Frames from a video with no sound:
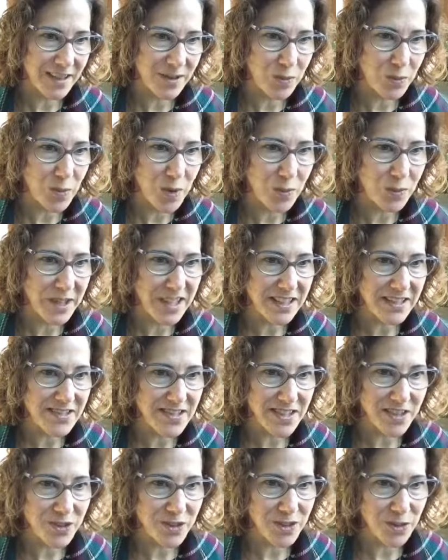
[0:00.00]
what we
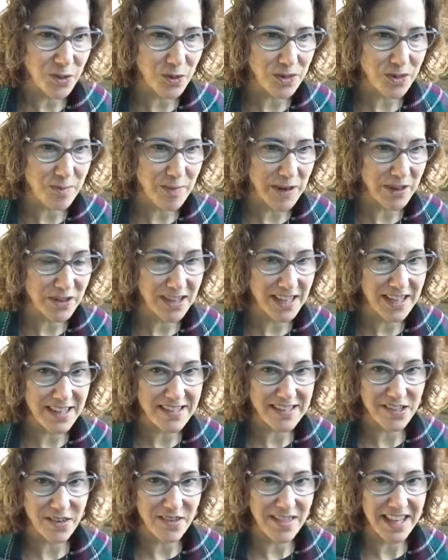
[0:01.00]
consider in North America
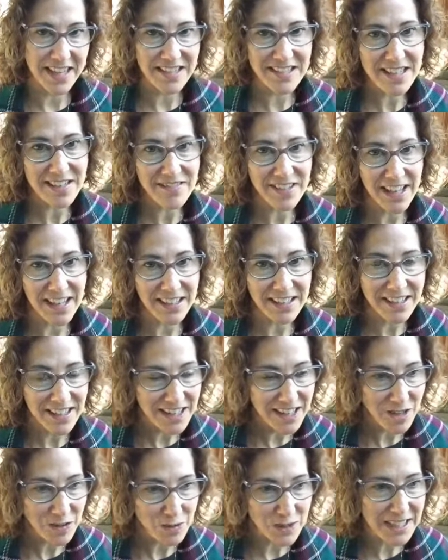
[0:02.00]
as our Thanksgiving.
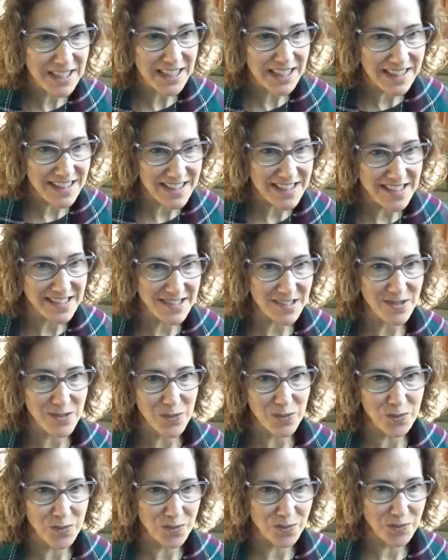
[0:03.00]
Really, this is
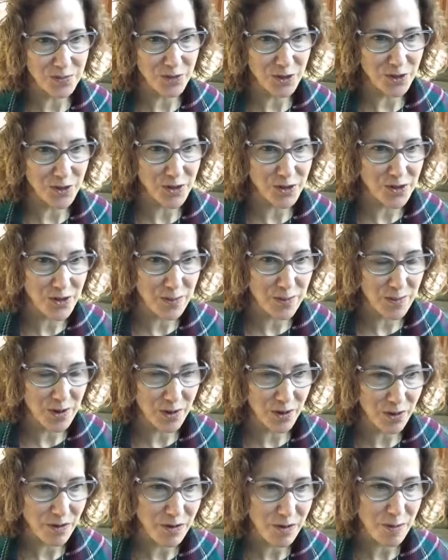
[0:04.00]
for
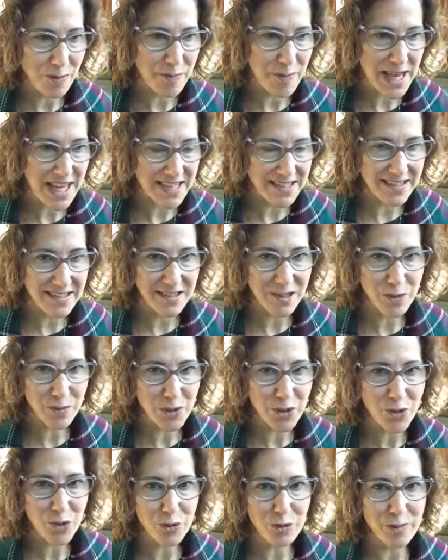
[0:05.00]
earth-based
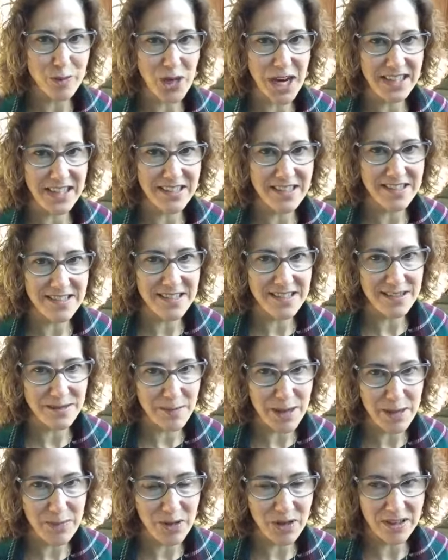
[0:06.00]
spiritual practices.
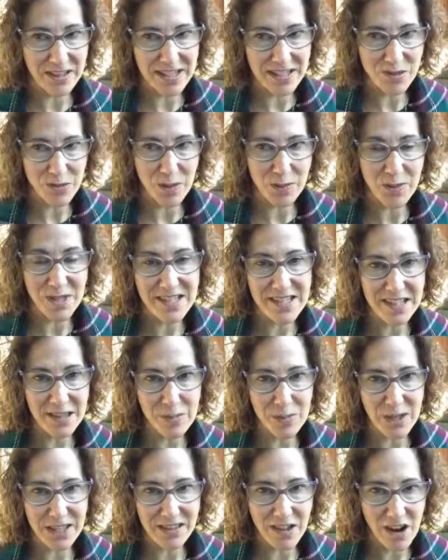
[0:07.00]
Mabon is when we
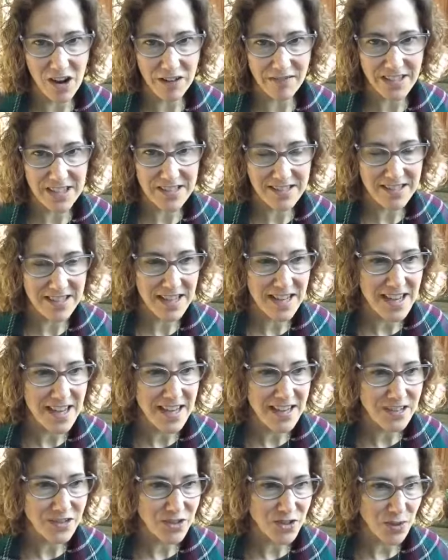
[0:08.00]
celebrate the harvest.
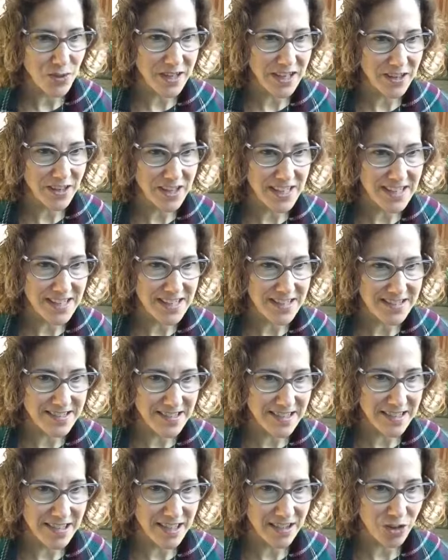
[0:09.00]
So there is
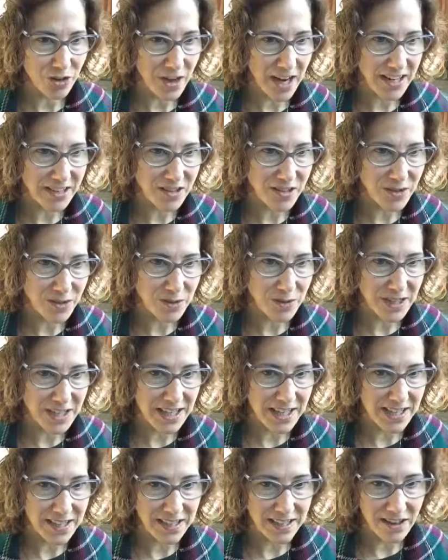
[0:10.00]
a gratitude
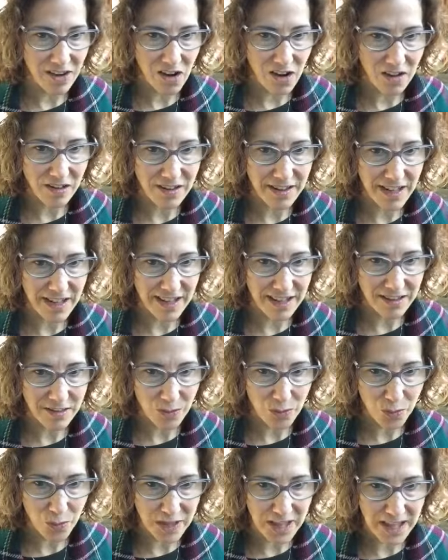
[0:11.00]
in all that
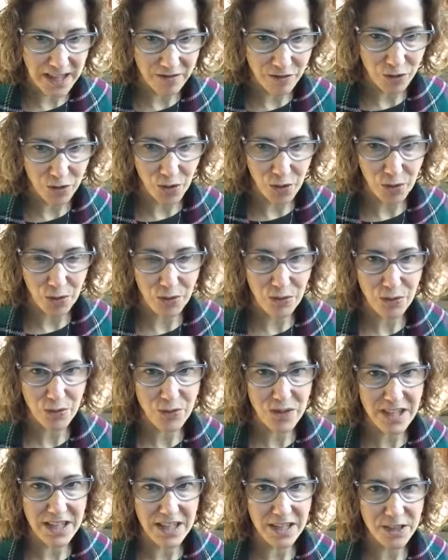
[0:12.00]
we have grown through
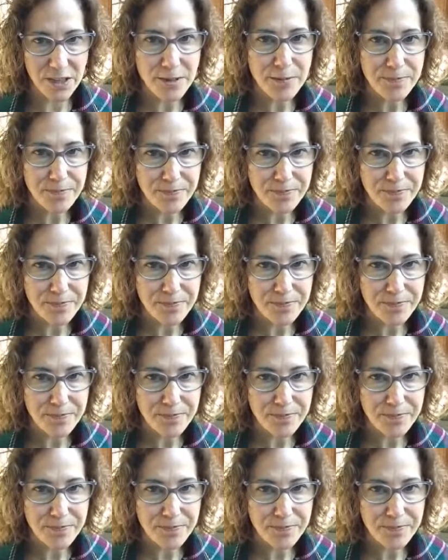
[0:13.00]
the year,